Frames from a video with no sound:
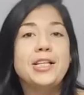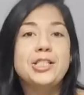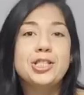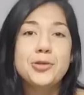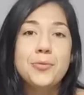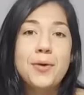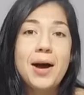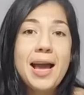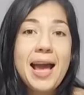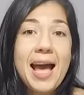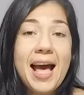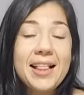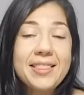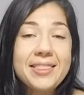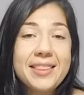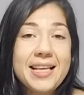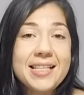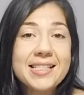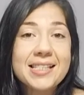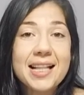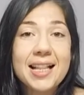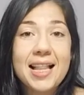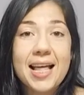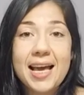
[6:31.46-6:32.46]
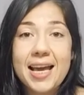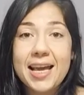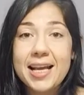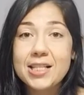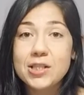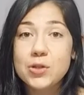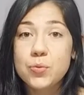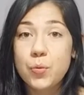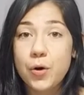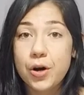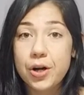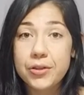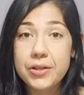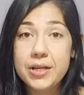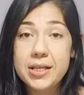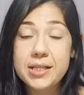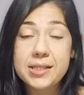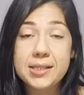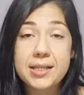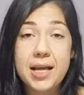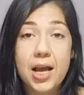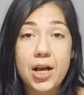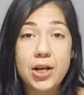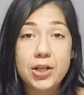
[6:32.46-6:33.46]
right, so I had these clients wear
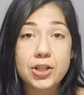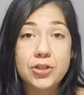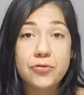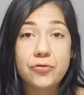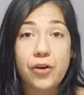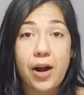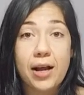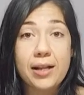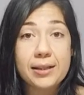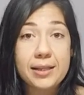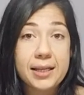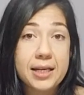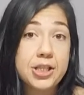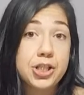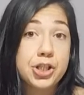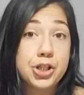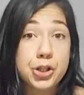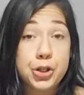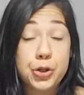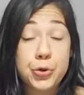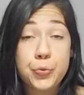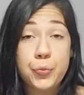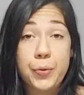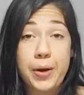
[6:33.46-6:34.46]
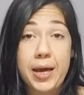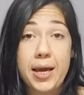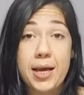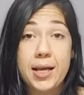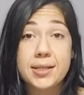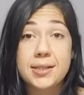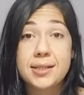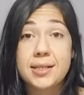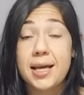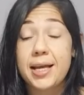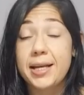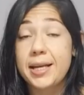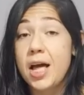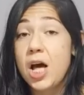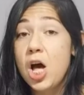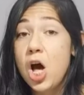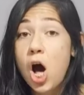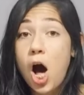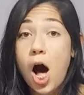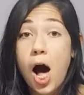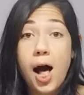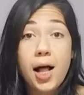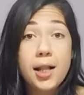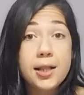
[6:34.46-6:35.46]
these nails for at least two weeks, and
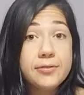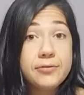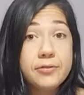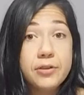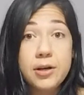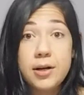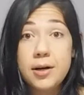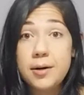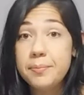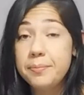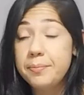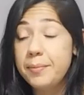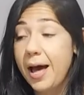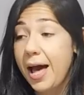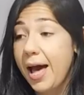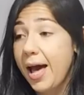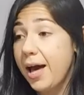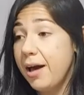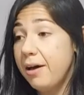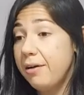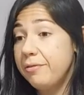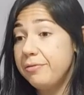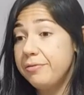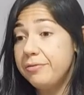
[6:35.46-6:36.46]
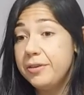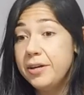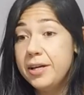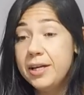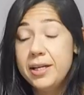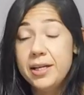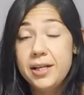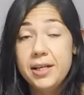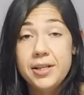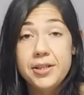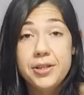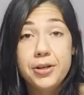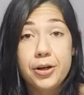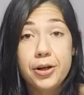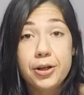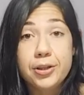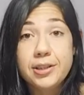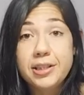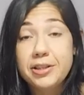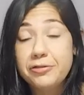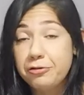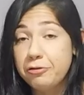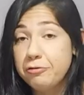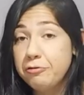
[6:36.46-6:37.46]
all of them have their
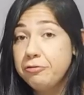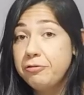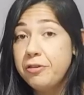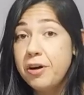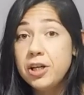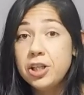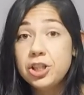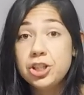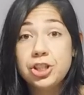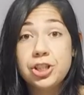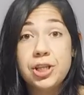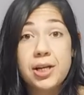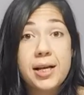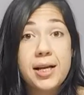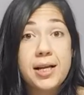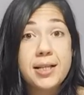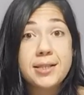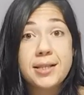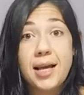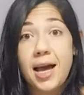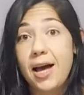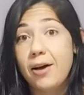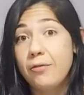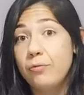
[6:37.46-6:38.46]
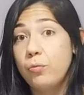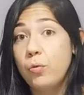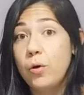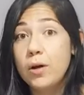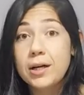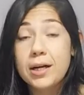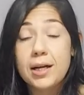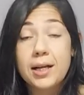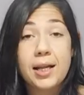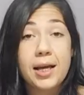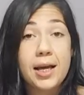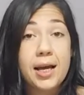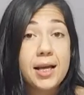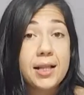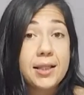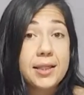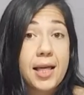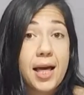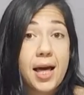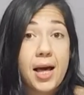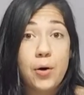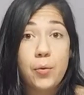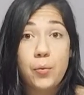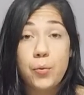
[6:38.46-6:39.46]
different functions. I have one client
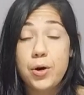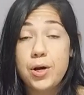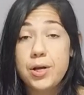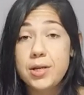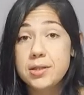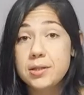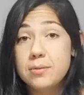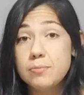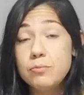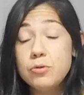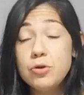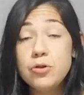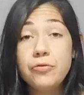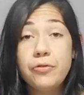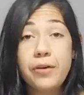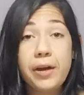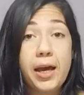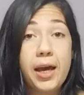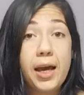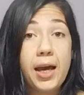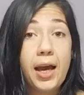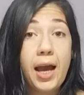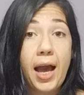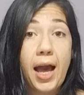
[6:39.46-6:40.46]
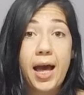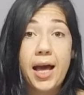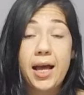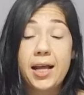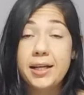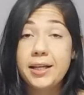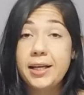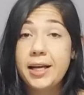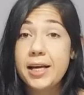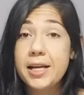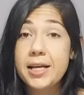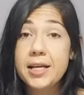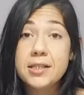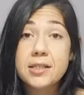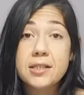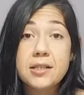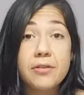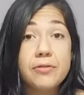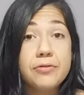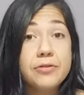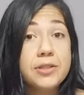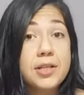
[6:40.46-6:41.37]
that was moving and getting stuff